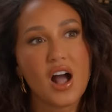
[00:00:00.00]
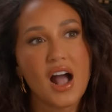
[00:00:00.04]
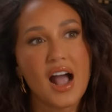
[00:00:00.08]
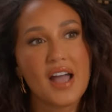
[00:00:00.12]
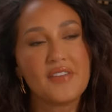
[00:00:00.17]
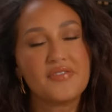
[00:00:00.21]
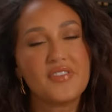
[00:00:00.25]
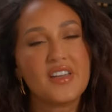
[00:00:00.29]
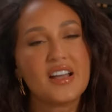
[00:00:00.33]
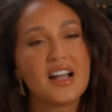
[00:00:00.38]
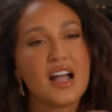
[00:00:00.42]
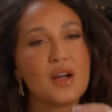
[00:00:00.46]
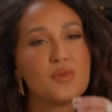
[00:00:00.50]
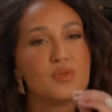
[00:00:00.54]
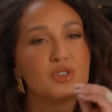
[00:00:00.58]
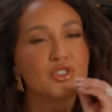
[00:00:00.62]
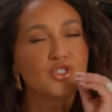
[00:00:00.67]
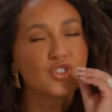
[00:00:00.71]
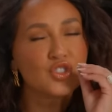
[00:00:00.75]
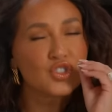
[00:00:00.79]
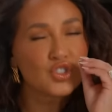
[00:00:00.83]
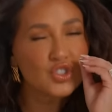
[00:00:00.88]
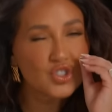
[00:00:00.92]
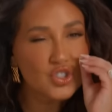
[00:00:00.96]
I think I was
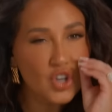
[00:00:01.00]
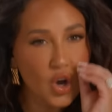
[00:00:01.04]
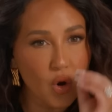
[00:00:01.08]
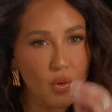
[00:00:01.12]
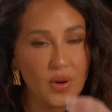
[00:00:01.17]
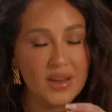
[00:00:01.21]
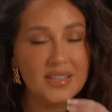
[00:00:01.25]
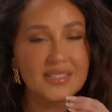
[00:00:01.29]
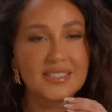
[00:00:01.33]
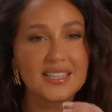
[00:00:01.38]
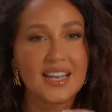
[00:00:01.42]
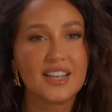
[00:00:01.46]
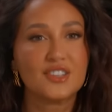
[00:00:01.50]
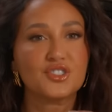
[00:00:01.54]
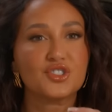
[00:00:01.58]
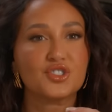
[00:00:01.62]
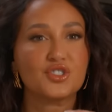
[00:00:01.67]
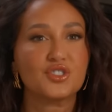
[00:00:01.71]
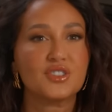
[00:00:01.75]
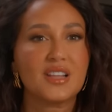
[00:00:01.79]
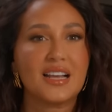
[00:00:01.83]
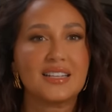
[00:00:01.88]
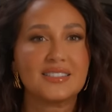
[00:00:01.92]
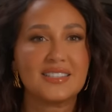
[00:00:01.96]
so
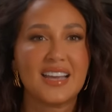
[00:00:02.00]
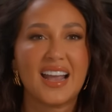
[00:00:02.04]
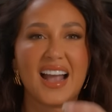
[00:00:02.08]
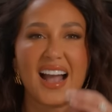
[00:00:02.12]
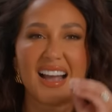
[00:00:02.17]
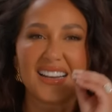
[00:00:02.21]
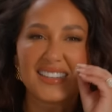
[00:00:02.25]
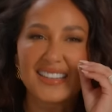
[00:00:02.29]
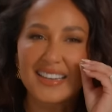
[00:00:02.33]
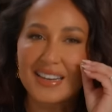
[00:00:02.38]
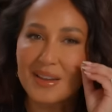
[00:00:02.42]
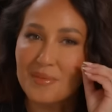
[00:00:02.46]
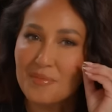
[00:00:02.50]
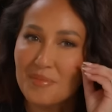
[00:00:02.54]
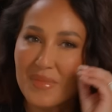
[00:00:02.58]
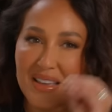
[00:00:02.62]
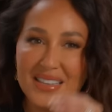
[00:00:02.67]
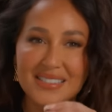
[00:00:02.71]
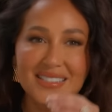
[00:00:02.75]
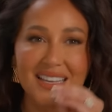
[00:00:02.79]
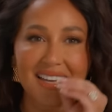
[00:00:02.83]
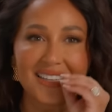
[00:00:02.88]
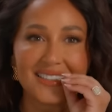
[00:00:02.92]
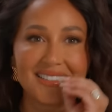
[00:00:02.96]
intentional that day, I didn't
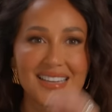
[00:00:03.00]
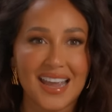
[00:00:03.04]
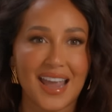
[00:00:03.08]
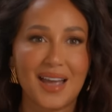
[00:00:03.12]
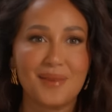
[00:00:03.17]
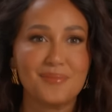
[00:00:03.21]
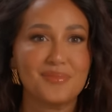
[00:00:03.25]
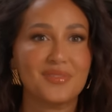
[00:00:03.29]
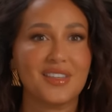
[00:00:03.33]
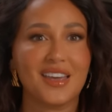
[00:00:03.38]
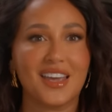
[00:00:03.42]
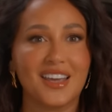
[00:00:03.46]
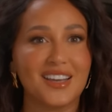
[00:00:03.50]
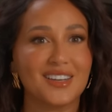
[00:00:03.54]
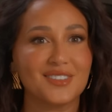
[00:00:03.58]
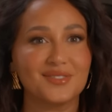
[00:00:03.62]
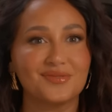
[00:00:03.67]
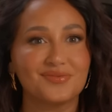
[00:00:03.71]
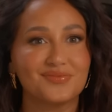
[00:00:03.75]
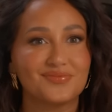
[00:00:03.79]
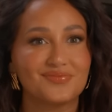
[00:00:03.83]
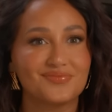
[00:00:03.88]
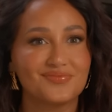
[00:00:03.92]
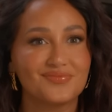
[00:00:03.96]
miss a damn thing.
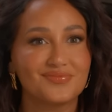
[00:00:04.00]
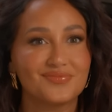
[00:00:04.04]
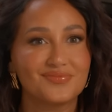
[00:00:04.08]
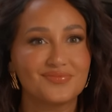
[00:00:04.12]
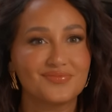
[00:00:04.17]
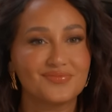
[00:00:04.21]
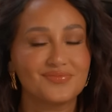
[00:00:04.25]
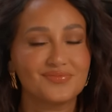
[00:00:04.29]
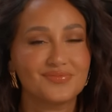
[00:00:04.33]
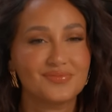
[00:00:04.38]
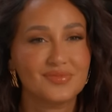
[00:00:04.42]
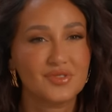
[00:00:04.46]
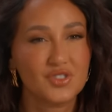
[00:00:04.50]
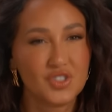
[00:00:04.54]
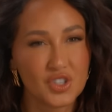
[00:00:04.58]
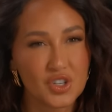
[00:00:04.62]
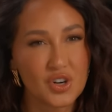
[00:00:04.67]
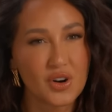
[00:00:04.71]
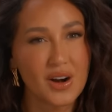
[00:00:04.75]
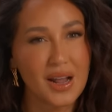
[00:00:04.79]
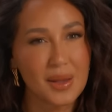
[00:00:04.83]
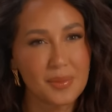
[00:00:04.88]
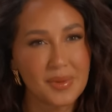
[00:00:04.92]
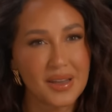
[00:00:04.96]
Okay, good. Do you
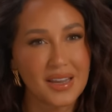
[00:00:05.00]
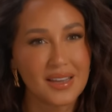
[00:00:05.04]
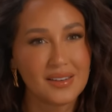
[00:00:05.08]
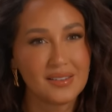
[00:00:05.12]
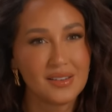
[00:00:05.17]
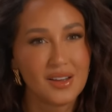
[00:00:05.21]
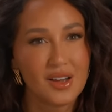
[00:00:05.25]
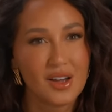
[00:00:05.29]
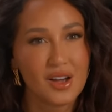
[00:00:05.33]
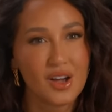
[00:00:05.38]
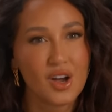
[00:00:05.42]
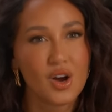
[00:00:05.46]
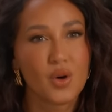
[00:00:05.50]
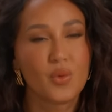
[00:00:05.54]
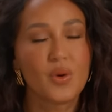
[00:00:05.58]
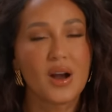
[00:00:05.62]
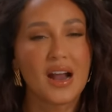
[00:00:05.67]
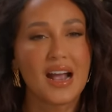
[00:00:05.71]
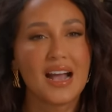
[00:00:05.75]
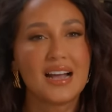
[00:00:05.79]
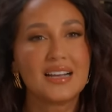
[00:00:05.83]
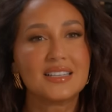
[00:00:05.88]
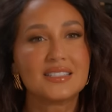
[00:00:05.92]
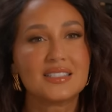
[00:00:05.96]
know what I mean?
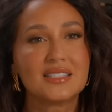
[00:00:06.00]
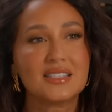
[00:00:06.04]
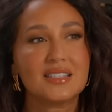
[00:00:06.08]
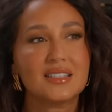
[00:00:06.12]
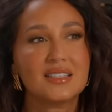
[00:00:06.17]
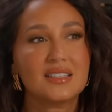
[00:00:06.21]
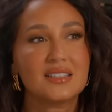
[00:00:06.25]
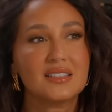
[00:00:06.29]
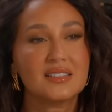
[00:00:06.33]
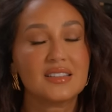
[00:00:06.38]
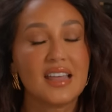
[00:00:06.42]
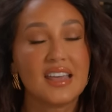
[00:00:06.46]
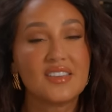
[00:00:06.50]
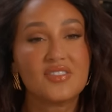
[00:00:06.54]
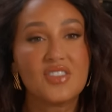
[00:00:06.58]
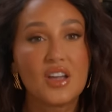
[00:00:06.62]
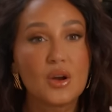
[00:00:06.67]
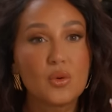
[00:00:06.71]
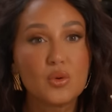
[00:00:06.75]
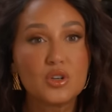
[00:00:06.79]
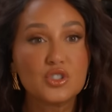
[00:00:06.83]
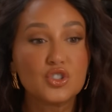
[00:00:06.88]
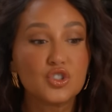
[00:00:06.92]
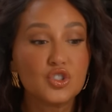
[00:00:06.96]
Whereas like
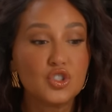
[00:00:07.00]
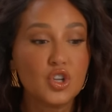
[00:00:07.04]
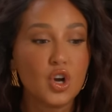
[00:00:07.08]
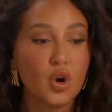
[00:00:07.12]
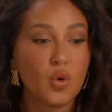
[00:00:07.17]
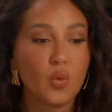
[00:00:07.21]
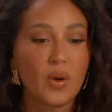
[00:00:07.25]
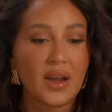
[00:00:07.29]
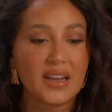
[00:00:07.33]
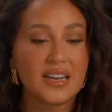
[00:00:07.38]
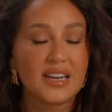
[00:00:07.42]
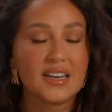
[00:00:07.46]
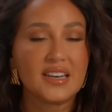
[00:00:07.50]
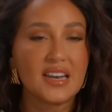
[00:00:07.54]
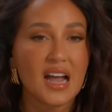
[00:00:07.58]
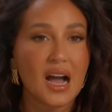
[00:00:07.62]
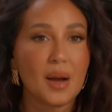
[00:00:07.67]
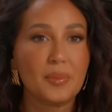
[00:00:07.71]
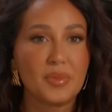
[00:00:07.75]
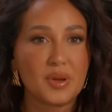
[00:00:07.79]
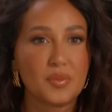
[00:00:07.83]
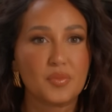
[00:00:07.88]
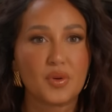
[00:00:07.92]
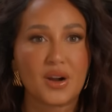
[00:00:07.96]
there was no way to
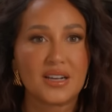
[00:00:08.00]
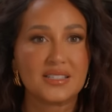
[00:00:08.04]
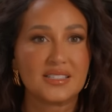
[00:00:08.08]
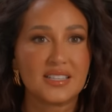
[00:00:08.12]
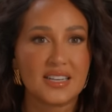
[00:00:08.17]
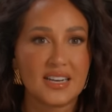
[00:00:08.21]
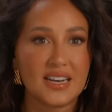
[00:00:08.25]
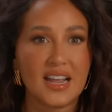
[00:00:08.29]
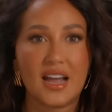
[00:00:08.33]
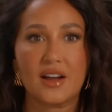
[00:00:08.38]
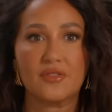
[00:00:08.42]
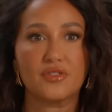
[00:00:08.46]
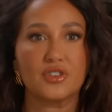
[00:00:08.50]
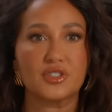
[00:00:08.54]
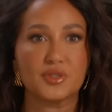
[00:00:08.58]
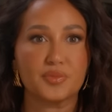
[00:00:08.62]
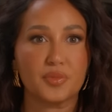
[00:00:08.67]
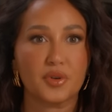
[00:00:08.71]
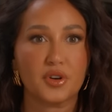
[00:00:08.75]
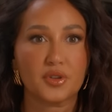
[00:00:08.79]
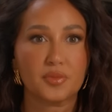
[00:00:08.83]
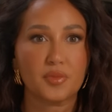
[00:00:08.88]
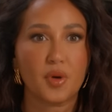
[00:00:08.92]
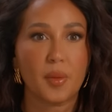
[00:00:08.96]
not be present in Ever's
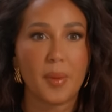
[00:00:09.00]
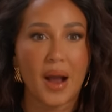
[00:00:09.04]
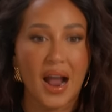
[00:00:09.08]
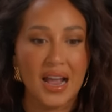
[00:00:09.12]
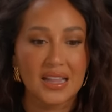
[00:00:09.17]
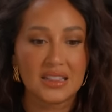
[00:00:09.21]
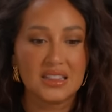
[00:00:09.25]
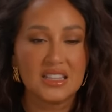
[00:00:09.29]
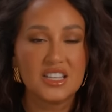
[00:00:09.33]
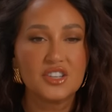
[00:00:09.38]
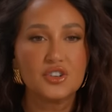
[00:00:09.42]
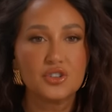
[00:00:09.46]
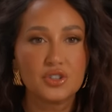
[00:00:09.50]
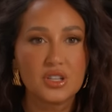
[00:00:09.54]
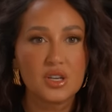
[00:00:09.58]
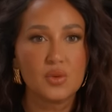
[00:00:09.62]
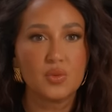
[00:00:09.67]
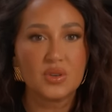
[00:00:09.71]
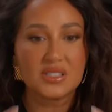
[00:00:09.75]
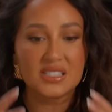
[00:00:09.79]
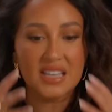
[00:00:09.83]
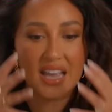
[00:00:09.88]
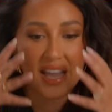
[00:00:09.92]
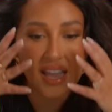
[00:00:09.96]
birth moment. I literally
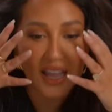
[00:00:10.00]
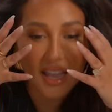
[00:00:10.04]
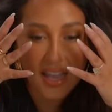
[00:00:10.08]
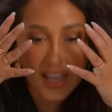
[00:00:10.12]
was,